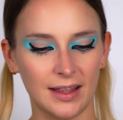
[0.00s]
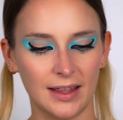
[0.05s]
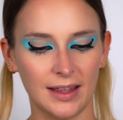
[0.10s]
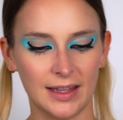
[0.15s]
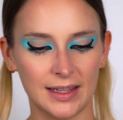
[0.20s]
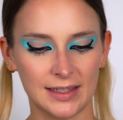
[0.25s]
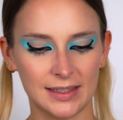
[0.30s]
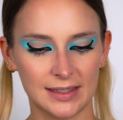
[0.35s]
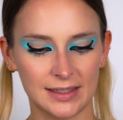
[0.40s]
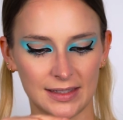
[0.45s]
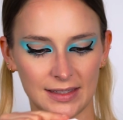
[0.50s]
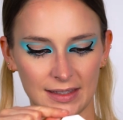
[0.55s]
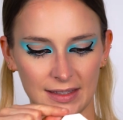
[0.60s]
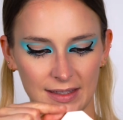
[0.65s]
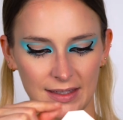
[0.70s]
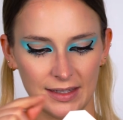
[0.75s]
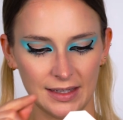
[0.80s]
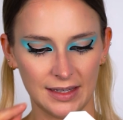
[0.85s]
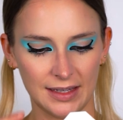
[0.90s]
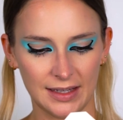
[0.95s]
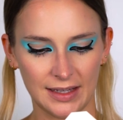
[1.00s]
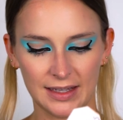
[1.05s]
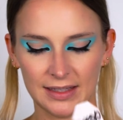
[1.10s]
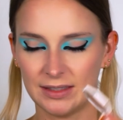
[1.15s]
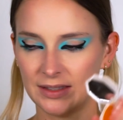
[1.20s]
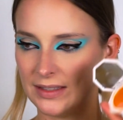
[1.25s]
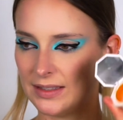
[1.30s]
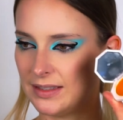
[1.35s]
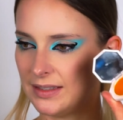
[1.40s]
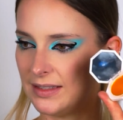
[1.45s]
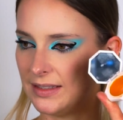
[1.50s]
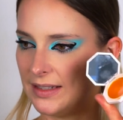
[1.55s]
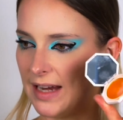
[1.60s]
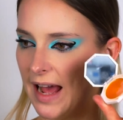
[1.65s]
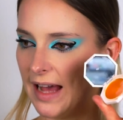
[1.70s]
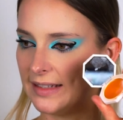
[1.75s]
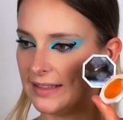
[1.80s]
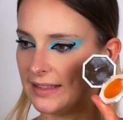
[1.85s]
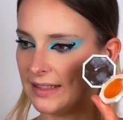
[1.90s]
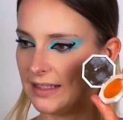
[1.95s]
It's
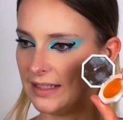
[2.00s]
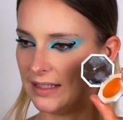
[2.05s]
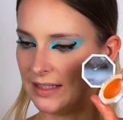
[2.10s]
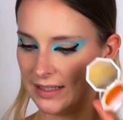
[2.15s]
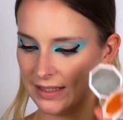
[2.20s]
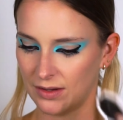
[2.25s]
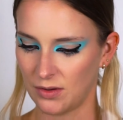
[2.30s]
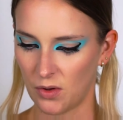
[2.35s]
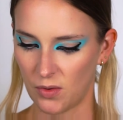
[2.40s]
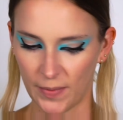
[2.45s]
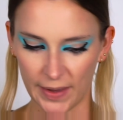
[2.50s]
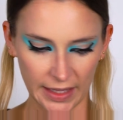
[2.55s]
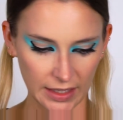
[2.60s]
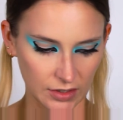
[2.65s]
nasty. Oh my